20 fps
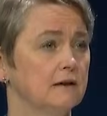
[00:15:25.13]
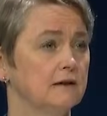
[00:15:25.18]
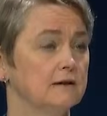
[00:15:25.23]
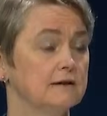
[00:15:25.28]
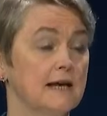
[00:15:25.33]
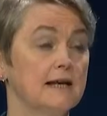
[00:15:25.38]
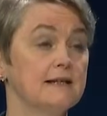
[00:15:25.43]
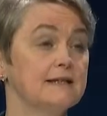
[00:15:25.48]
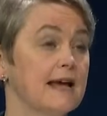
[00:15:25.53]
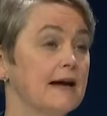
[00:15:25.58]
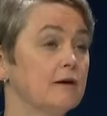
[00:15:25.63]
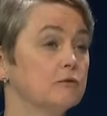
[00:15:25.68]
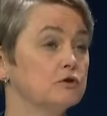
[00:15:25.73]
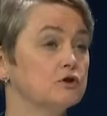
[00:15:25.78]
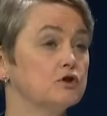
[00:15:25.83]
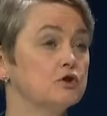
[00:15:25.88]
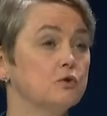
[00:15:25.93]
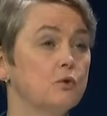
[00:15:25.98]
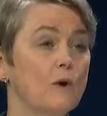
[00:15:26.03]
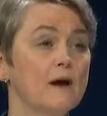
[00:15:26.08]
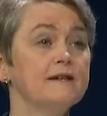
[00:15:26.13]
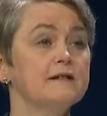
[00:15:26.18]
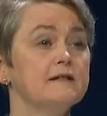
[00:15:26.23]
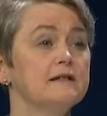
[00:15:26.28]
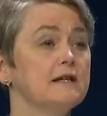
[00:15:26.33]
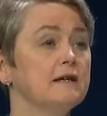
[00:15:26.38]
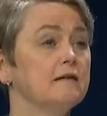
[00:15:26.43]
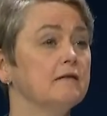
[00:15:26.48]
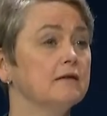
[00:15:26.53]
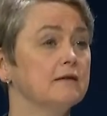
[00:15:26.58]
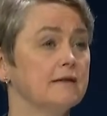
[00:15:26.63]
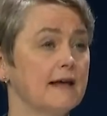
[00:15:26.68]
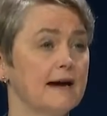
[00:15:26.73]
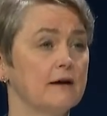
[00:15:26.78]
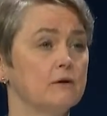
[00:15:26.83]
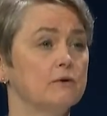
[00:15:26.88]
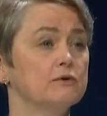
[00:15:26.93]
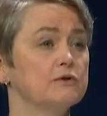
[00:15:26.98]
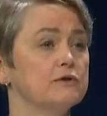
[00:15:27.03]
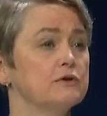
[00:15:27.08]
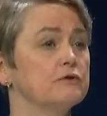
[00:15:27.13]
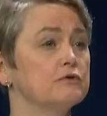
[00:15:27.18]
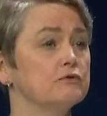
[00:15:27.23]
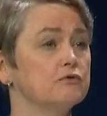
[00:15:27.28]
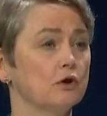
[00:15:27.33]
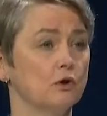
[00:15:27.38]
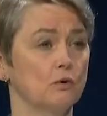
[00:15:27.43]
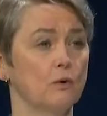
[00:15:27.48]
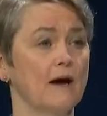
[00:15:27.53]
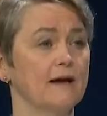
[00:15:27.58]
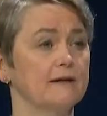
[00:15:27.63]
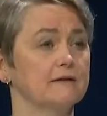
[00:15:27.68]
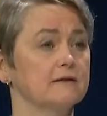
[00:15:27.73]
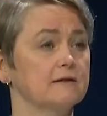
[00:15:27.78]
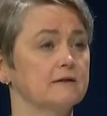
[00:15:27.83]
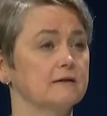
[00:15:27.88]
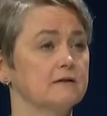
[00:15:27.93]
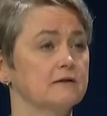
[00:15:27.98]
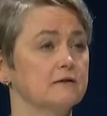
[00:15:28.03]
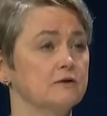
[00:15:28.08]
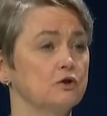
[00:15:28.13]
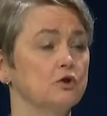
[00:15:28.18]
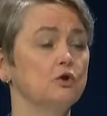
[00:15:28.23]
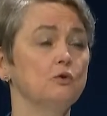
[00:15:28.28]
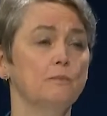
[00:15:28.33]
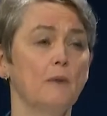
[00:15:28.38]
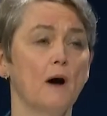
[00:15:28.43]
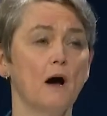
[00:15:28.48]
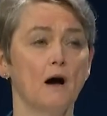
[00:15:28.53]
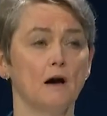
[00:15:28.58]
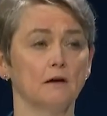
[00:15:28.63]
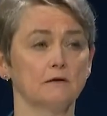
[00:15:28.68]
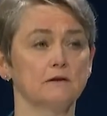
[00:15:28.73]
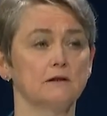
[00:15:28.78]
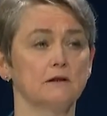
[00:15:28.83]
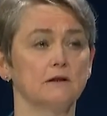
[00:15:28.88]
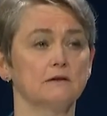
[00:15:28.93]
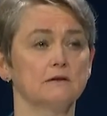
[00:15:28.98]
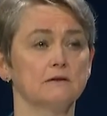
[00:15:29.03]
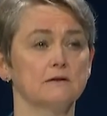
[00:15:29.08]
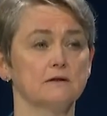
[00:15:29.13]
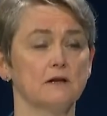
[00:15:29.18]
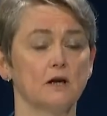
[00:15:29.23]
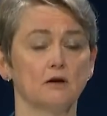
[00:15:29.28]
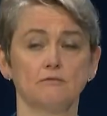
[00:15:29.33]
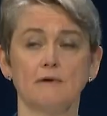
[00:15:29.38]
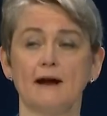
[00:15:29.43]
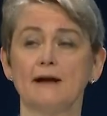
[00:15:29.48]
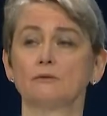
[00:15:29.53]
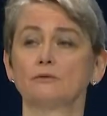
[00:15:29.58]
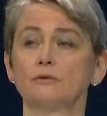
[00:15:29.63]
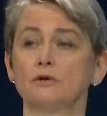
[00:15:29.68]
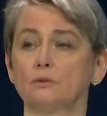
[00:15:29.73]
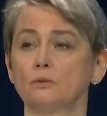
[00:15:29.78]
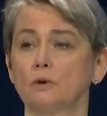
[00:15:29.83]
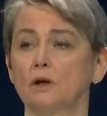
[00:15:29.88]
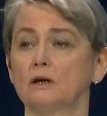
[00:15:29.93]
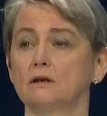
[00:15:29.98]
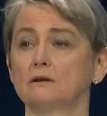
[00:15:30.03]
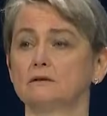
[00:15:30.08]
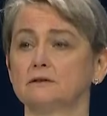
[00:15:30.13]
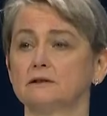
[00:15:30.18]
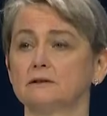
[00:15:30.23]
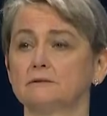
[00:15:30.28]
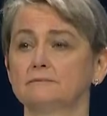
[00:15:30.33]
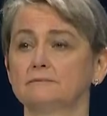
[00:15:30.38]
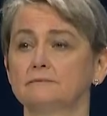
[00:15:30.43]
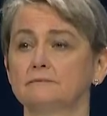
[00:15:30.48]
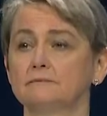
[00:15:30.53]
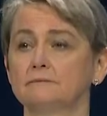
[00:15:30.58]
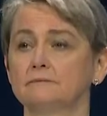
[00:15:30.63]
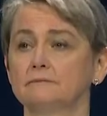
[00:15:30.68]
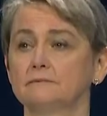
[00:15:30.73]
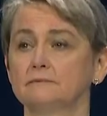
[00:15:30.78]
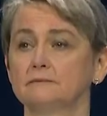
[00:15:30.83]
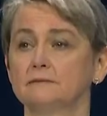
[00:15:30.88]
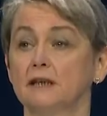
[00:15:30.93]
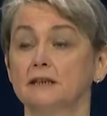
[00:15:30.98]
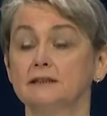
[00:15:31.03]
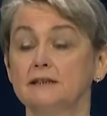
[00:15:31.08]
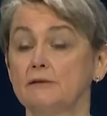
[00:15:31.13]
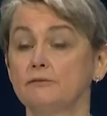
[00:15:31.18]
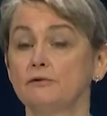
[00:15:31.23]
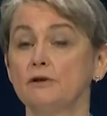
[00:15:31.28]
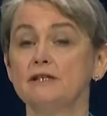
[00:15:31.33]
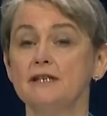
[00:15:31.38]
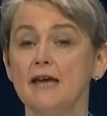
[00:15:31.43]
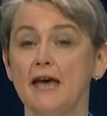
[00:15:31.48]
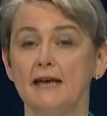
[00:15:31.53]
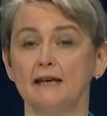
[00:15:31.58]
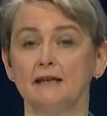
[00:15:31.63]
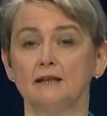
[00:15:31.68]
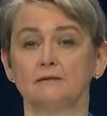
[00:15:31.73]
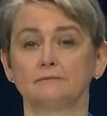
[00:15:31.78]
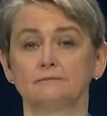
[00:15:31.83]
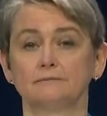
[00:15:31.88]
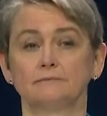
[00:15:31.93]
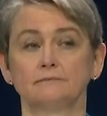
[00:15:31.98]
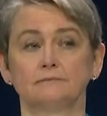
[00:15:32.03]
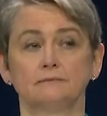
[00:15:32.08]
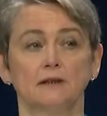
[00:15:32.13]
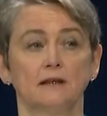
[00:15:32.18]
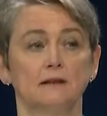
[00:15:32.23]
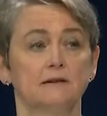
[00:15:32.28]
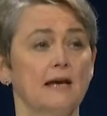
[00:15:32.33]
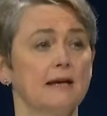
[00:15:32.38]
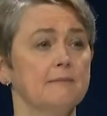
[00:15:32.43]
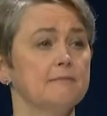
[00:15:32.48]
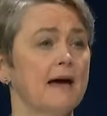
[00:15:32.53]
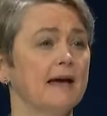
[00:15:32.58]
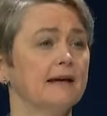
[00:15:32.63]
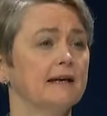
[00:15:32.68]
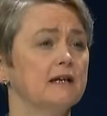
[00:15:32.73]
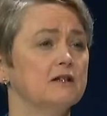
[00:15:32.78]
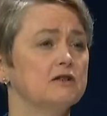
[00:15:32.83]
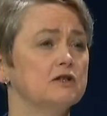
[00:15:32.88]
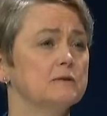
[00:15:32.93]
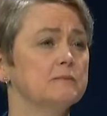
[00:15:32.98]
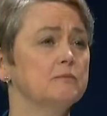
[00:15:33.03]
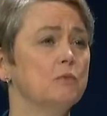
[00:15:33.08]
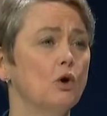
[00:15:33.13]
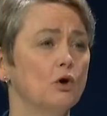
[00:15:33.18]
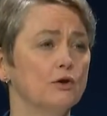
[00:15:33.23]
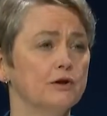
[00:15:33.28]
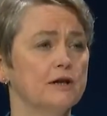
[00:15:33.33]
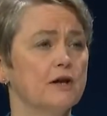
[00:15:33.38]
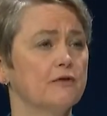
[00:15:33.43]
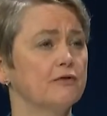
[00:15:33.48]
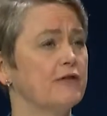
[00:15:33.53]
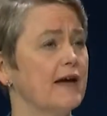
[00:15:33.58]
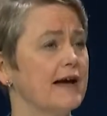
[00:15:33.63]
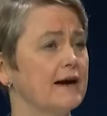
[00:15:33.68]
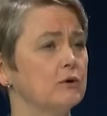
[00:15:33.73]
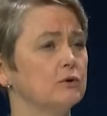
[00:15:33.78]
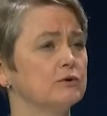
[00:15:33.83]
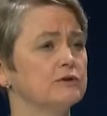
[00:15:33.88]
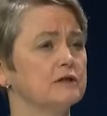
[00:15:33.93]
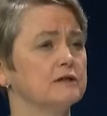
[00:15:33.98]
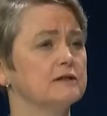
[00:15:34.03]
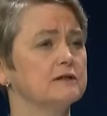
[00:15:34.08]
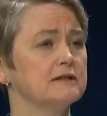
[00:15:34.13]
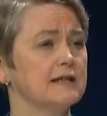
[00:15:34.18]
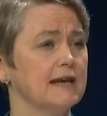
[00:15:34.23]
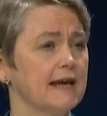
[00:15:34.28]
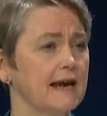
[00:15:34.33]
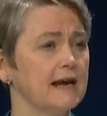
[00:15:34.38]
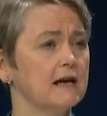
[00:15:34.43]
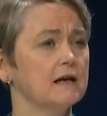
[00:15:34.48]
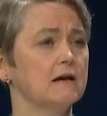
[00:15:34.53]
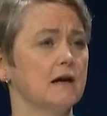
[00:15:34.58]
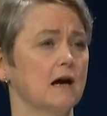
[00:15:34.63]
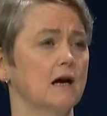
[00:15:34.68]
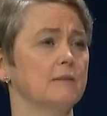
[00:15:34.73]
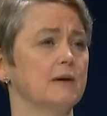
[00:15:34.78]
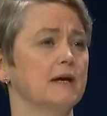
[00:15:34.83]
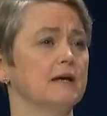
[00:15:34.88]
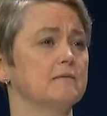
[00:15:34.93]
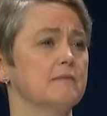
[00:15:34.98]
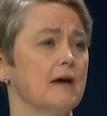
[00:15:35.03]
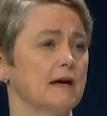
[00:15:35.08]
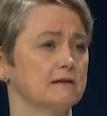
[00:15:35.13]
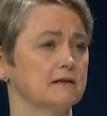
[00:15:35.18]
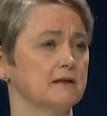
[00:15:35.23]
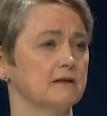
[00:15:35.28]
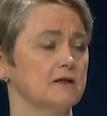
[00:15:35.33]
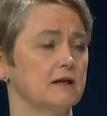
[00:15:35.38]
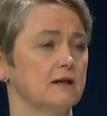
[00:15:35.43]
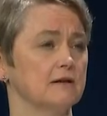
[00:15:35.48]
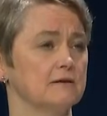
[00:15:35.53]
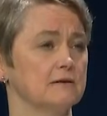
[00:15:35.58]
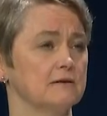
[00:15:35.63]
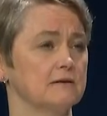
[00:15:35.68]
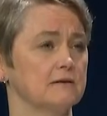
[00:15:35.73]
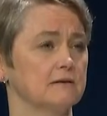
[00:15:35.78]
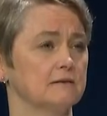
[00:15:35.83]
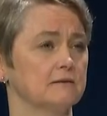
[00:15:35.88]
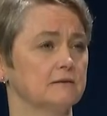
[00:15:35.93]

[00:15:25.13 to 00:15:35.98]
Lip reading: sends out 20,000 requests to partners around the world. And every day, they manage more than 1,000 incoming messages.